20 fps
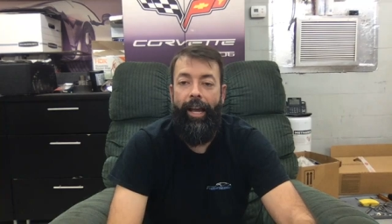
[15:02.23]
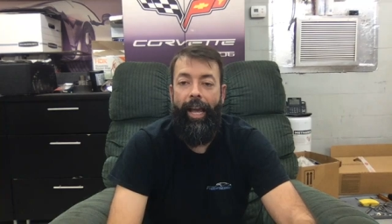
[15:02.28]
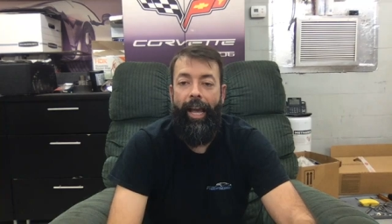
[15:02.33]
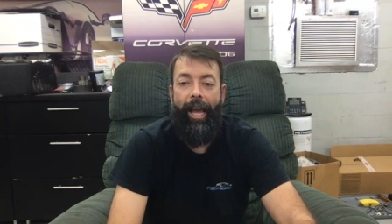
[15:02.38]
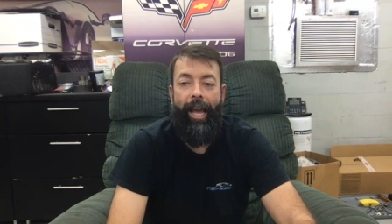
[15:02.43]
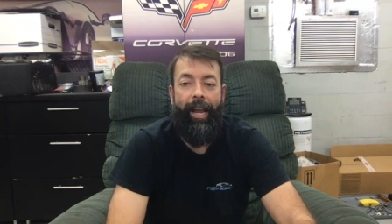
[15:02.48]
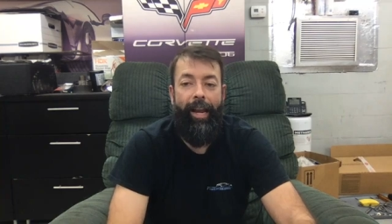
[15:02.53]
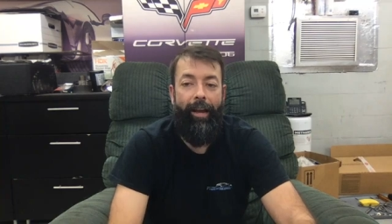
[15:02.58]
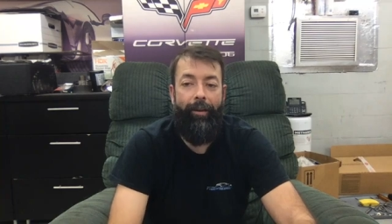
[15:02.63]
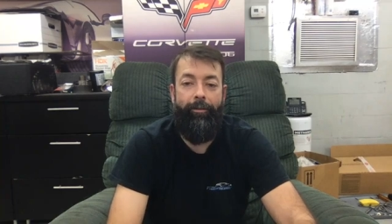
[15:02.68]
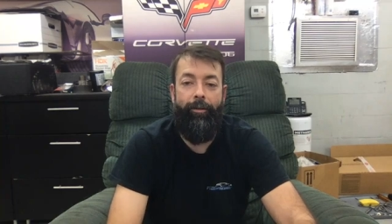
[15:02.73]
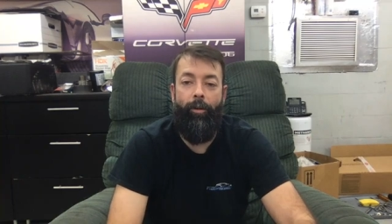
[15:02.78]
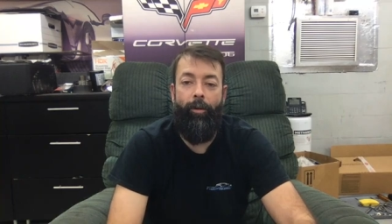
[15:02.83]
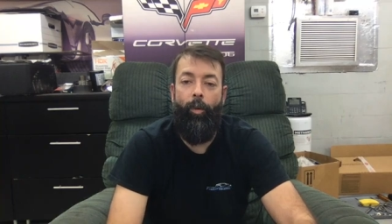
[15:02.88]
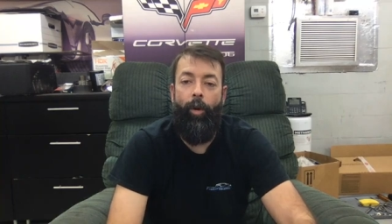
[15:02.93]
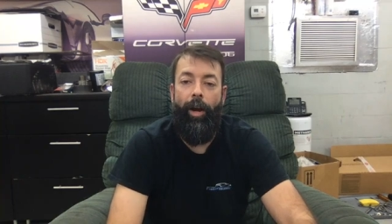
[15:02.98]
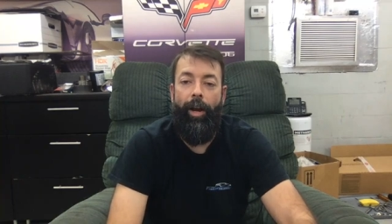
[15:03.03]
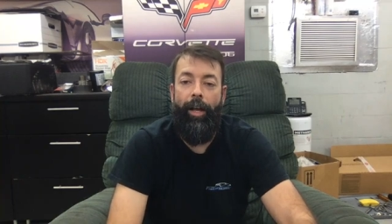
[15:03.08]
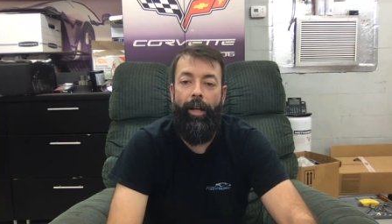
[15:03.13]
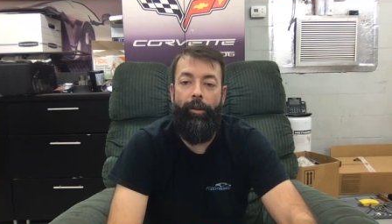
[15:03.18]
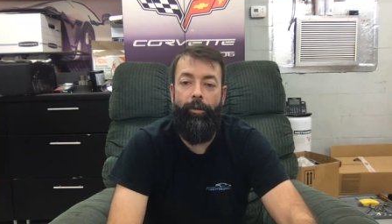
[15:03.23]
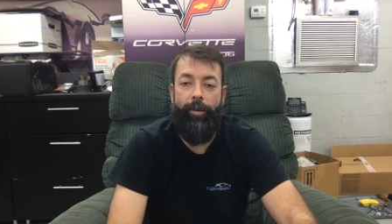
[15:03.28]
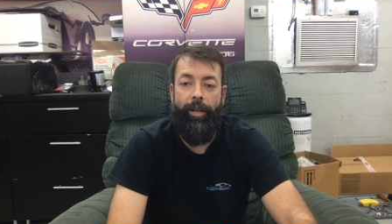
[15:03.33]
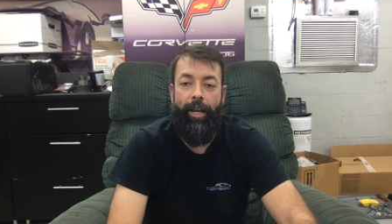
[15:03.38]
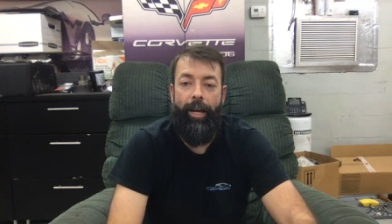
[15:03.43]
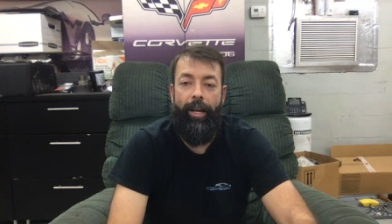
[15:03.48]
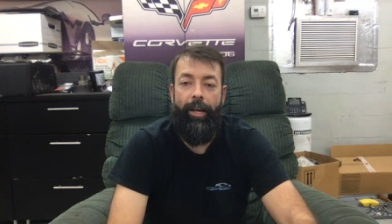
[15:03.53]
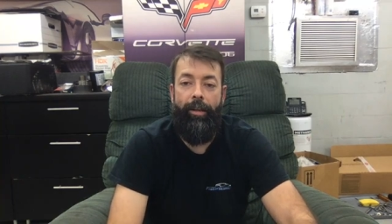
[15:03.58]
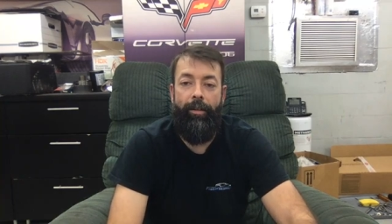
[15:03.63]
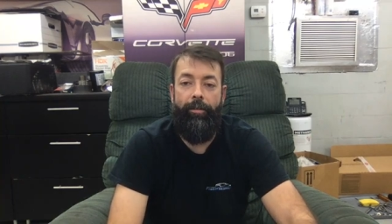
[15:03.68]
And after a while, we
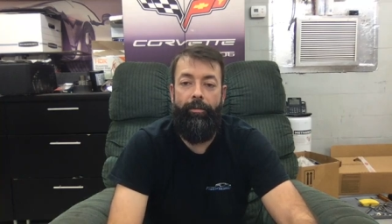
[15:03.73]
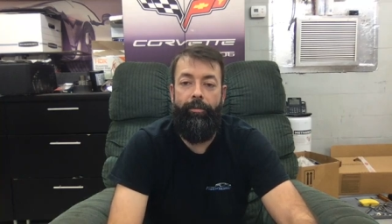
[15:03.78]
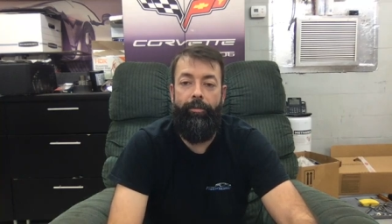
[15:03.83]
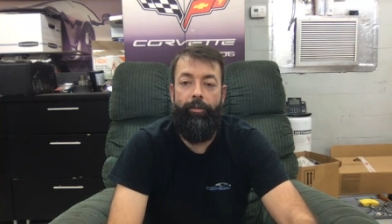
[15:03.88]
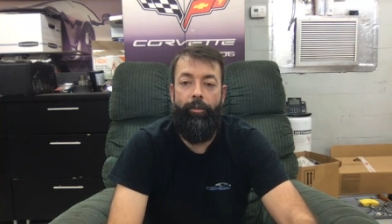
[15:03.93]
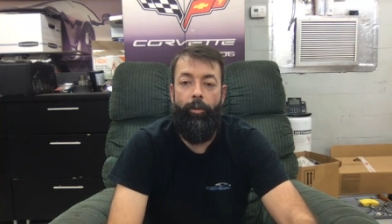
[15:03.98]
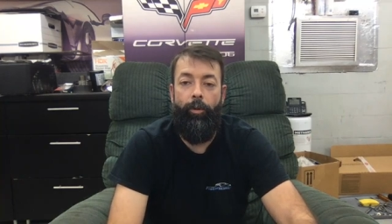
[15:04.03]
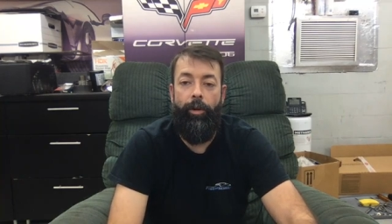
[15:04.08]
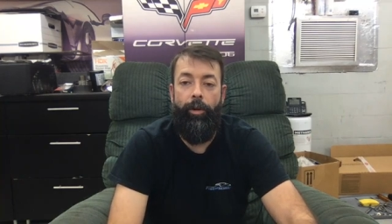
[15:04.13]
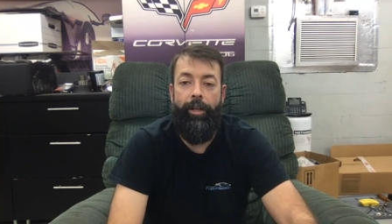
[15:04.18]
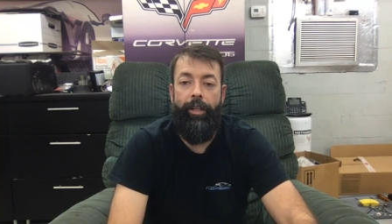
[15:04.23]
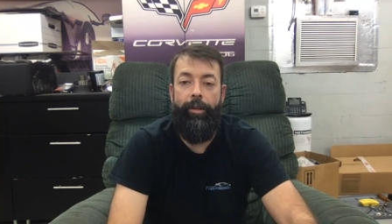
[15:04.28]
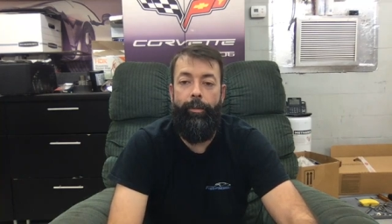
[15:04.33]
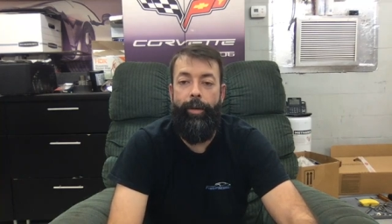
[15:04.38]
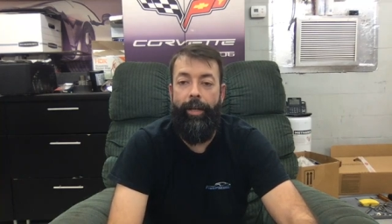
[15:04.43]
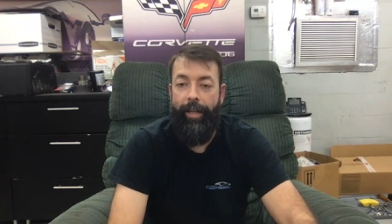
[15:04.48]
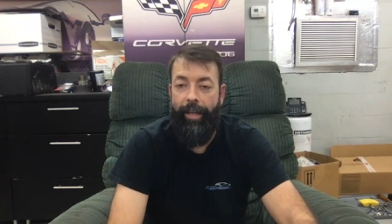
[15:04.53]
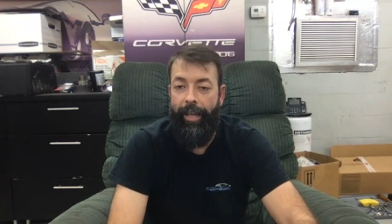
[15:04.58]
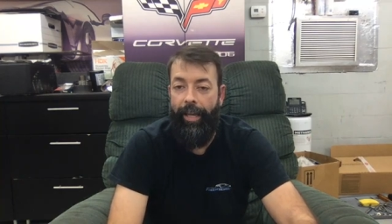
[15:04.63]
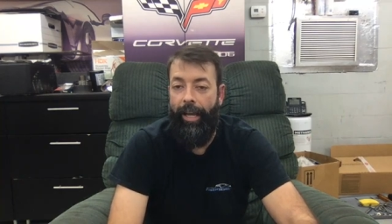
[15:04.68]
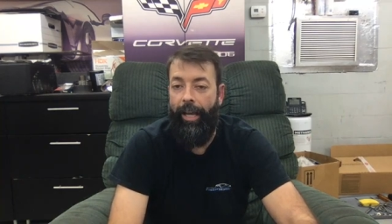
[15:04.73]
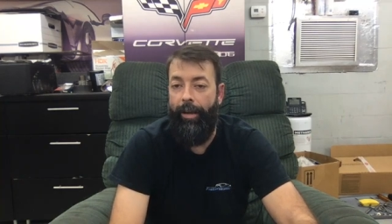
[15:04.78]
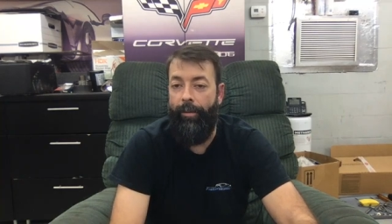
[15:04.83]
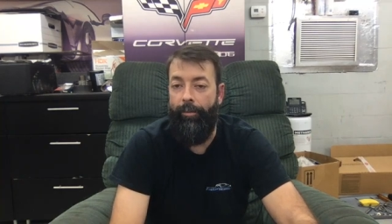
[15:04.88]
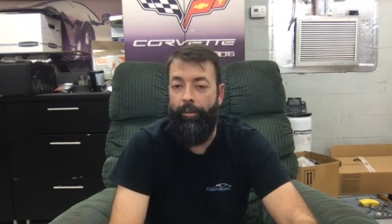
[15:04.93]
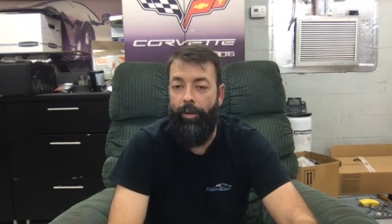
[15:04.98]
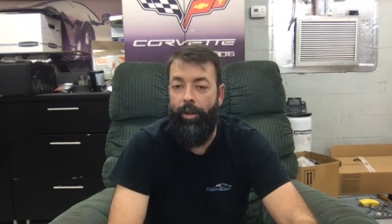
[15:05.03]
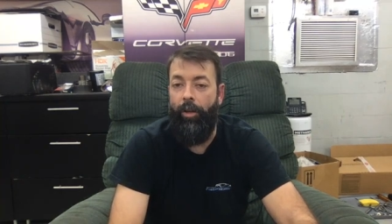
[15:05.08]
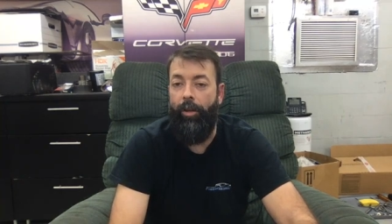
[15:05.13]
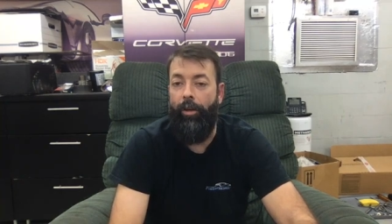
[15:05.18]
kind of really
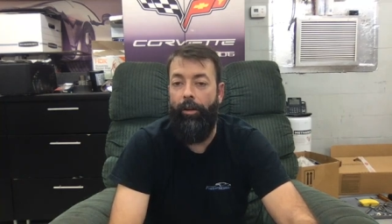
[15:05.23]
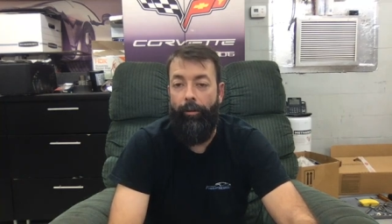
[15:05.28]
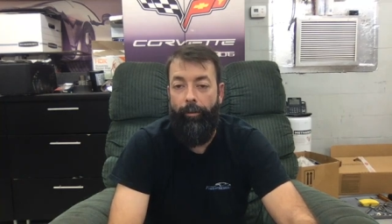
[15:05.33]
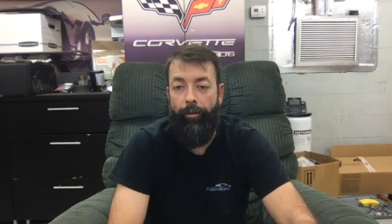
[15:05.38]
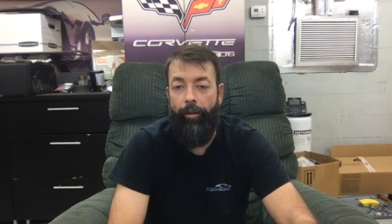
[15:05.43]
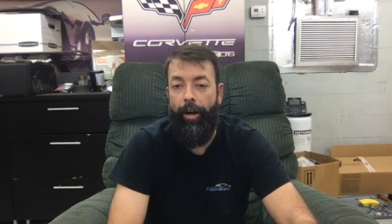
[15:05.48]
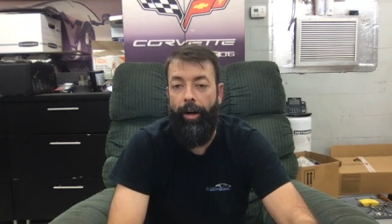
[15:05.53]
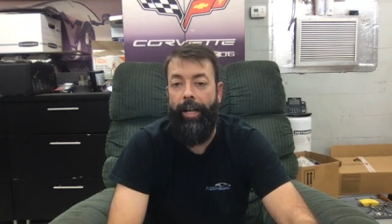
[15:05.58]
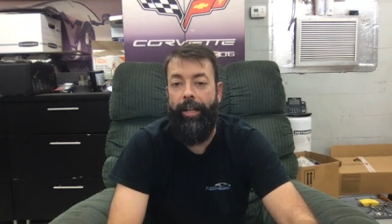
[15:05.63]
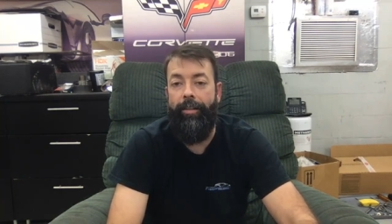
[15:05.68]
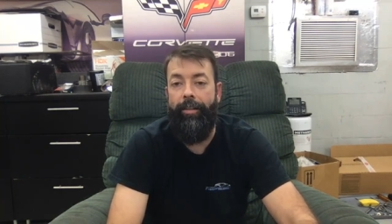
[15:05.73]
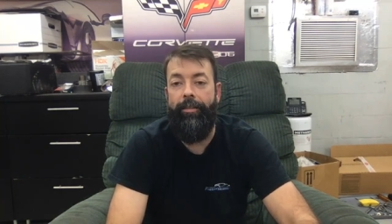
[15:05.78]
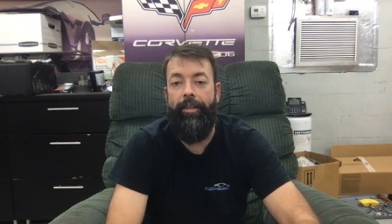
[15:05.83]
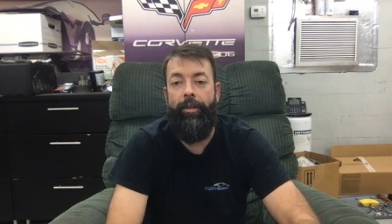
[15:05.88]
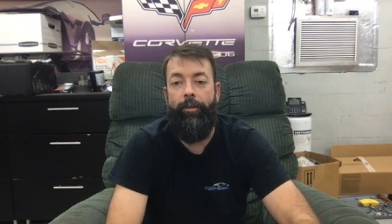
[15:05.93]
became good friends.